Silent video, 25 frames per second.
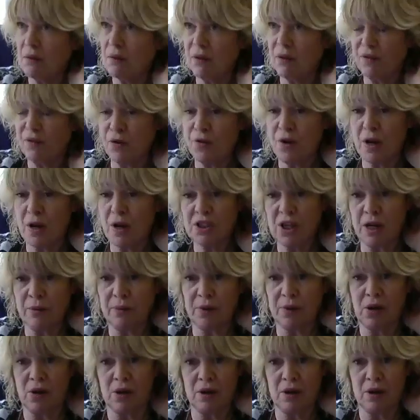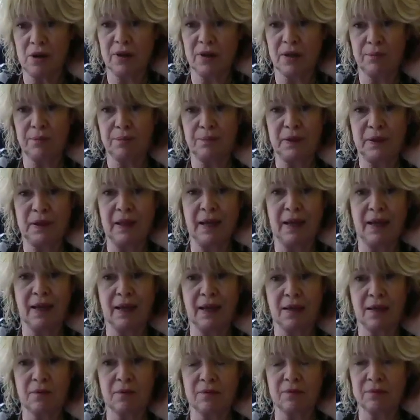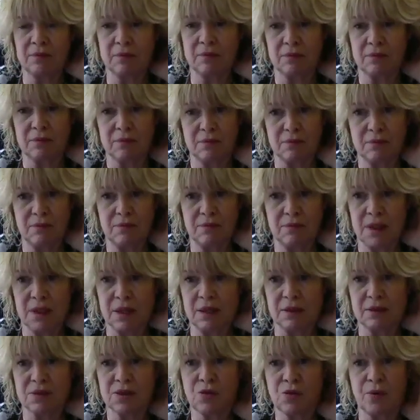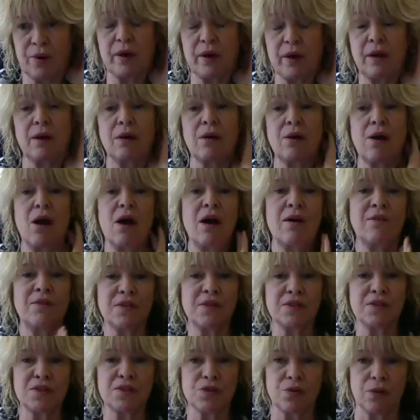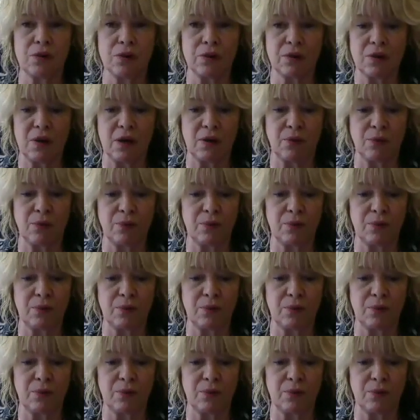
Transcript: if your nighttime economy plan means creating an office or